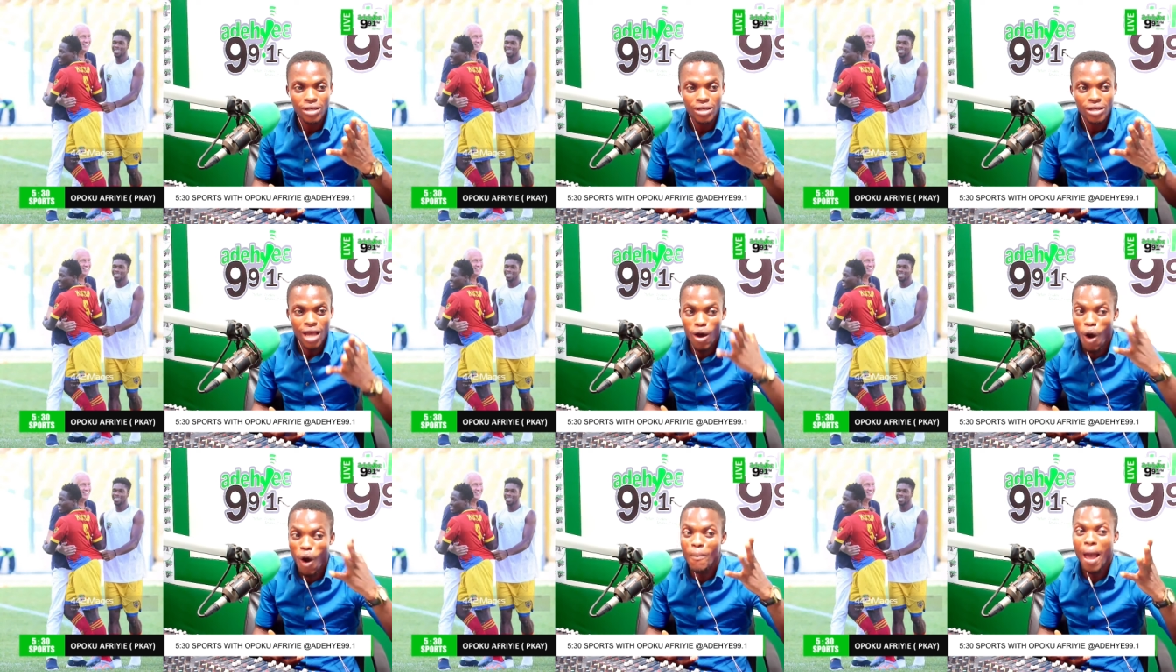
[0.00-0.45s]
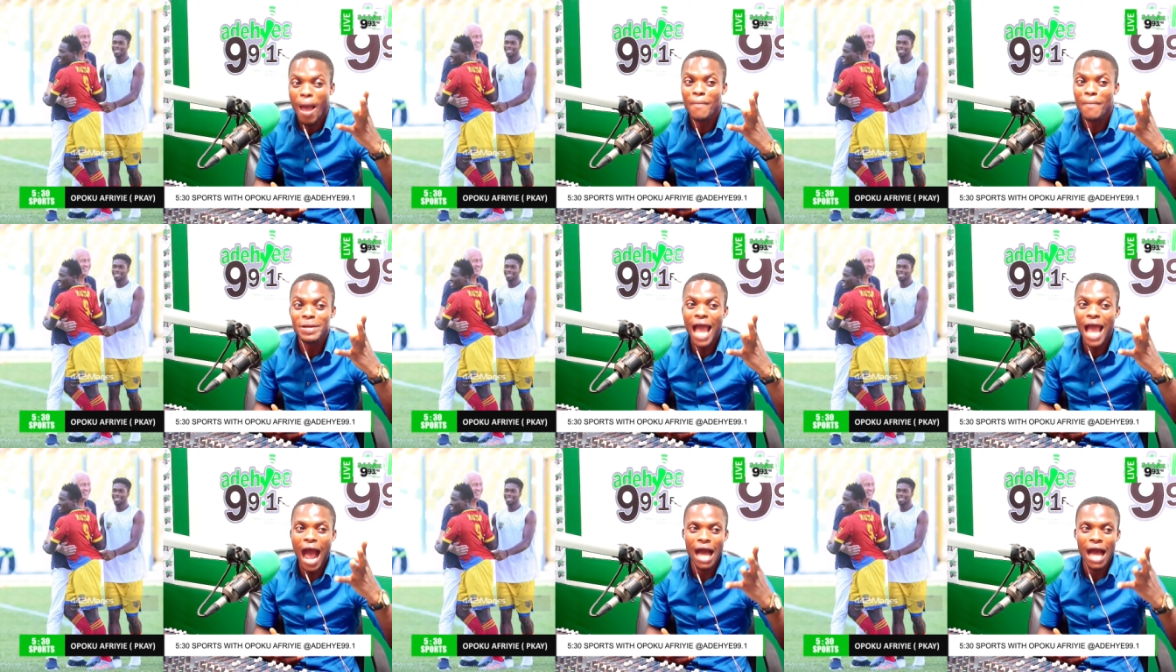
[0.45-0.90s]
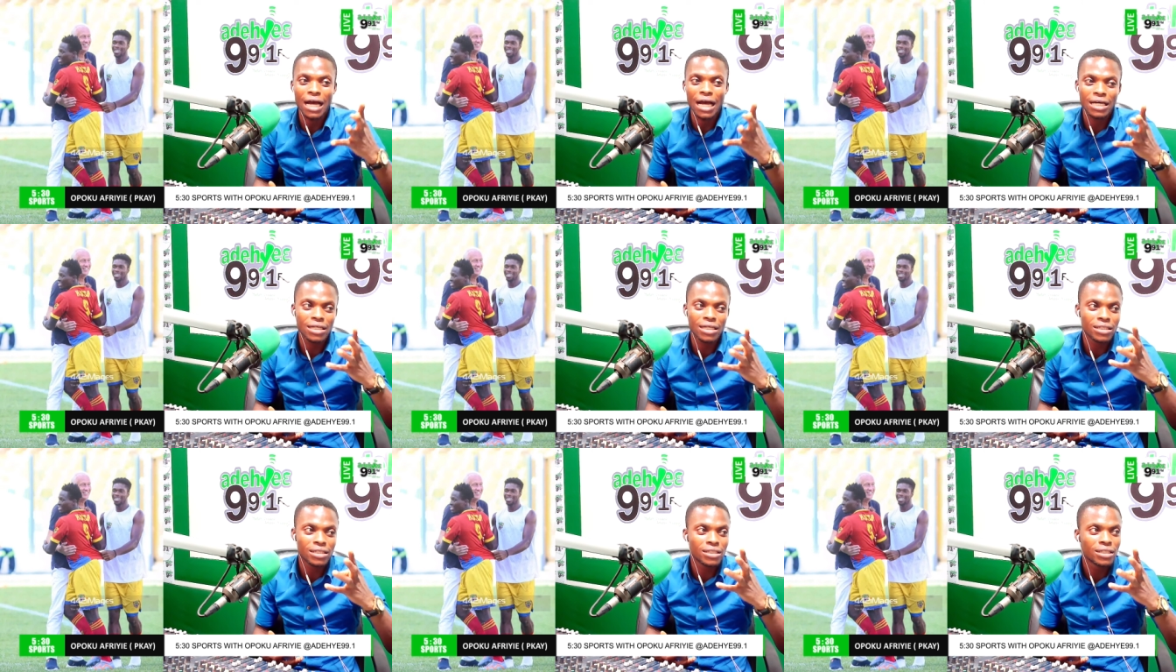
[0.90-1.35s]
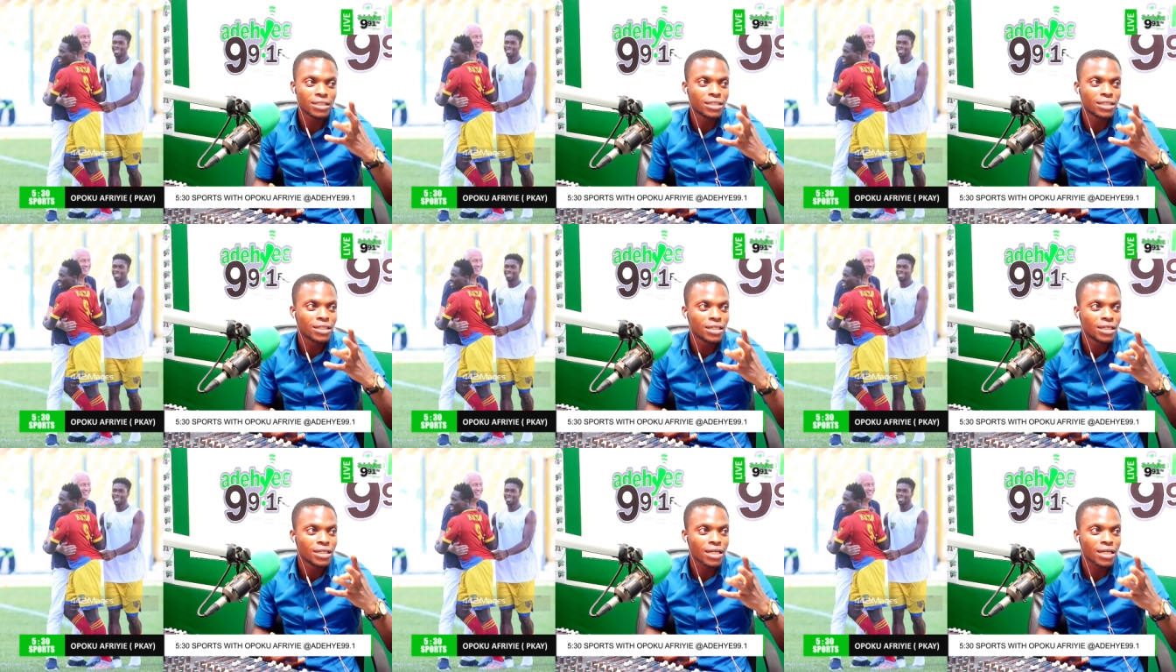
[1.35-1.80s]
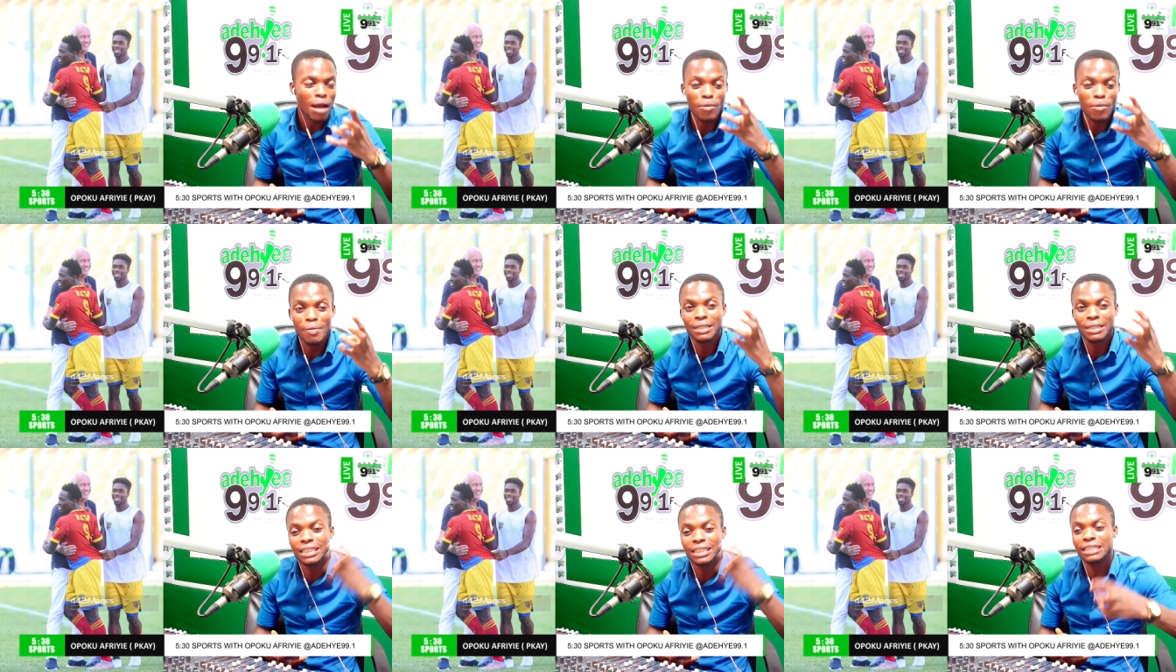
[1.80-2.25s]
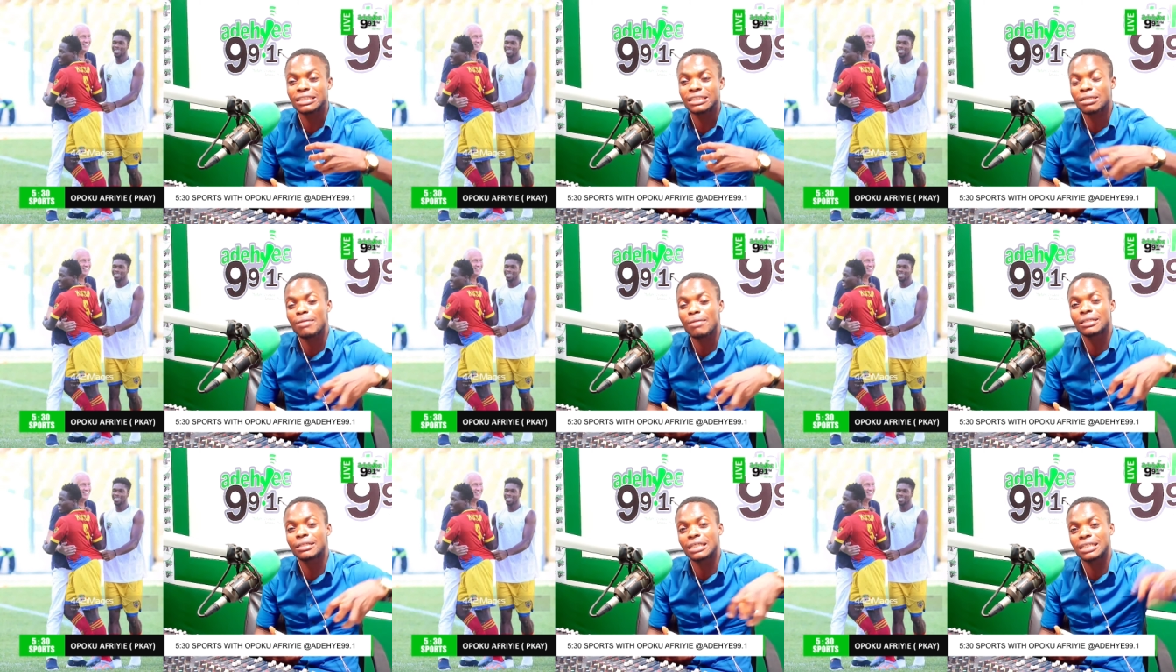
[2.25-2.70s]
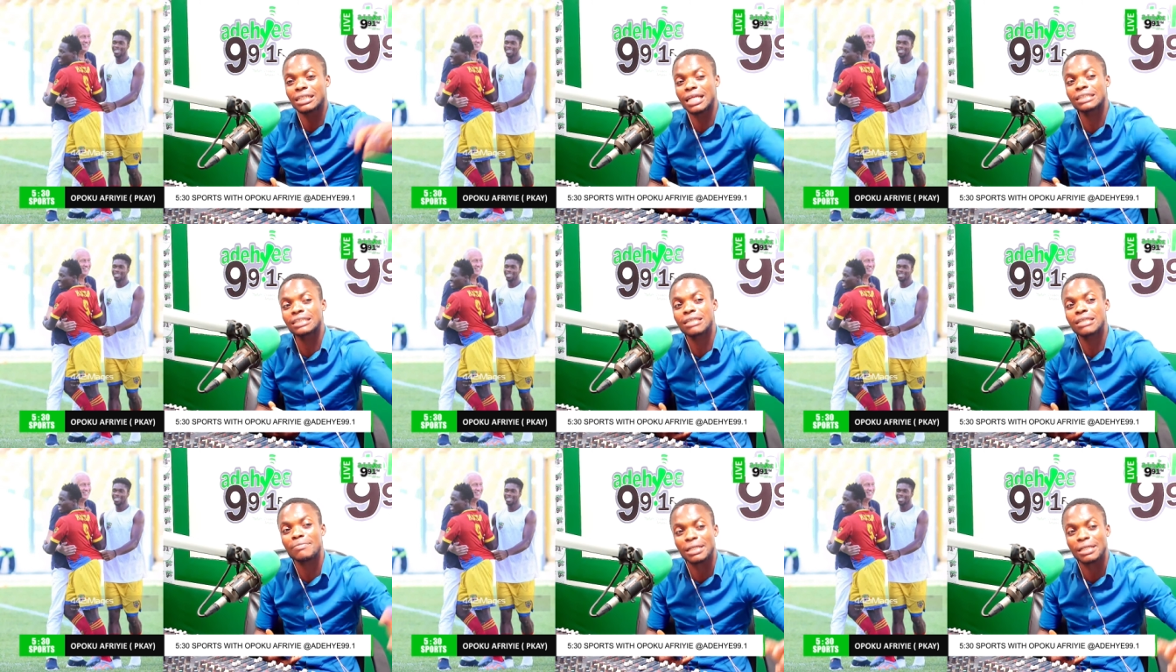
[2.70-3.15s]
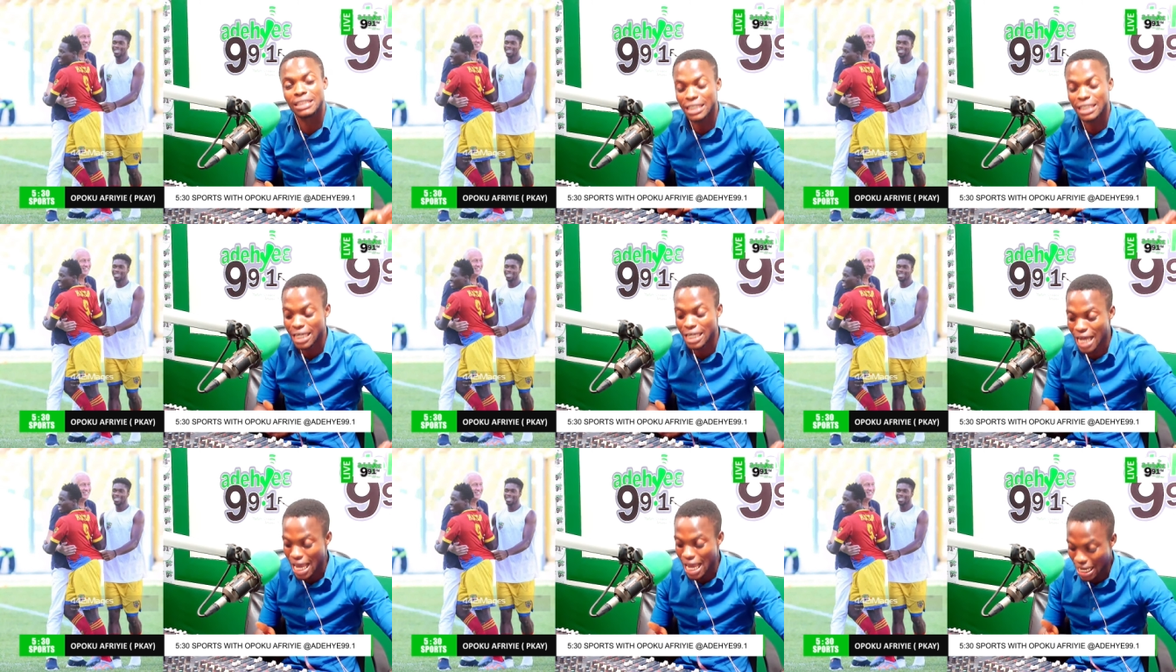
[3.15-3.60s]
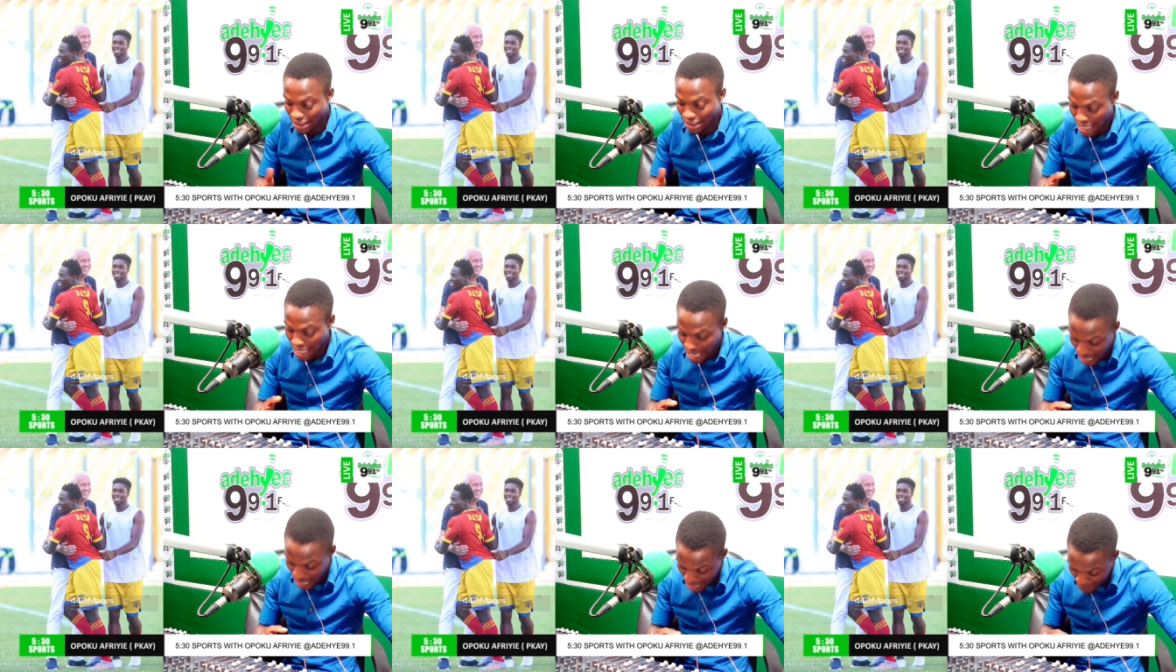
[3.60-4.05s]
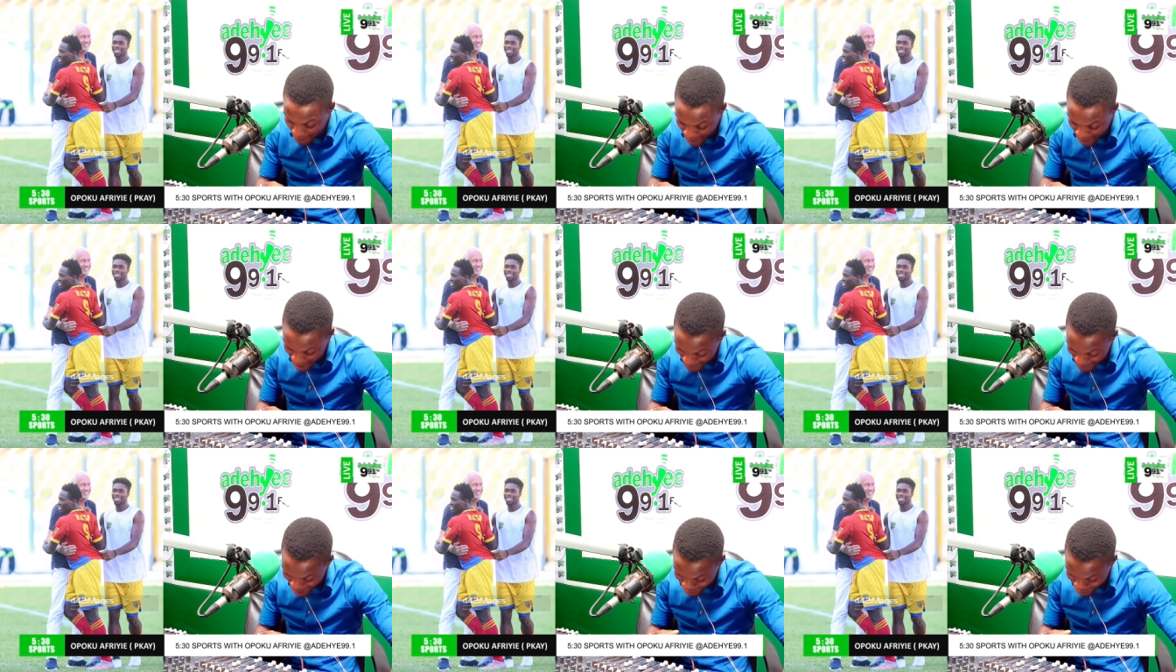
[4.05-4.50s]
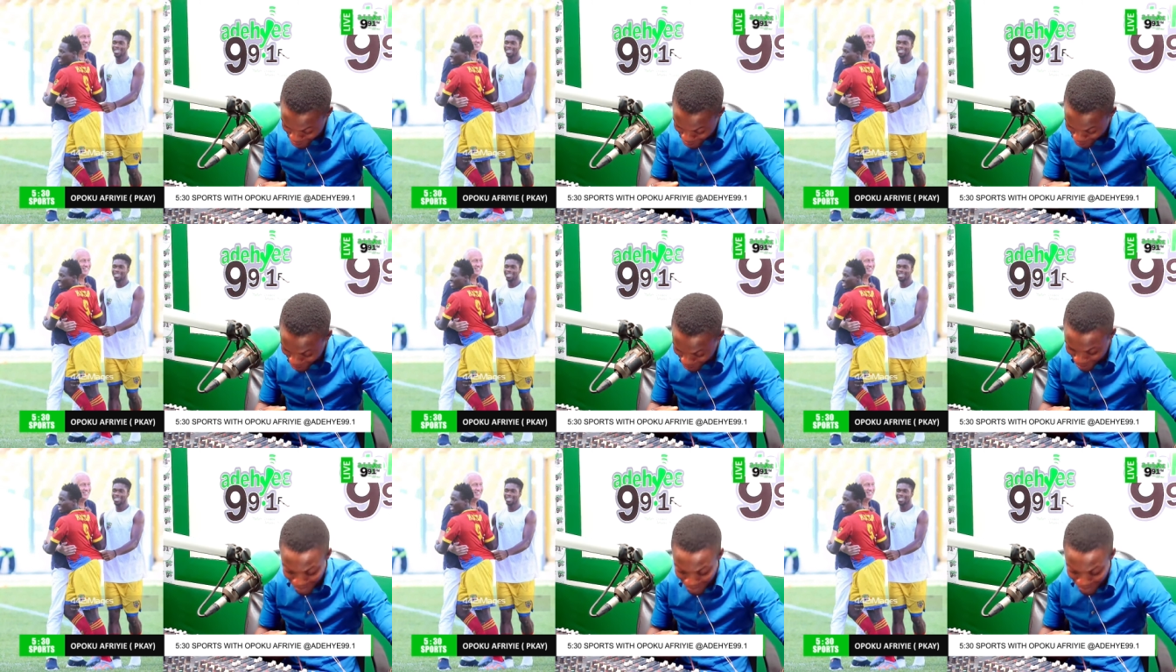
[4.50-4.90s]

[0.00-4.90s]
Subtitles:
Oh baby ya. Come over tin some at telesta machine can sana give me a basso.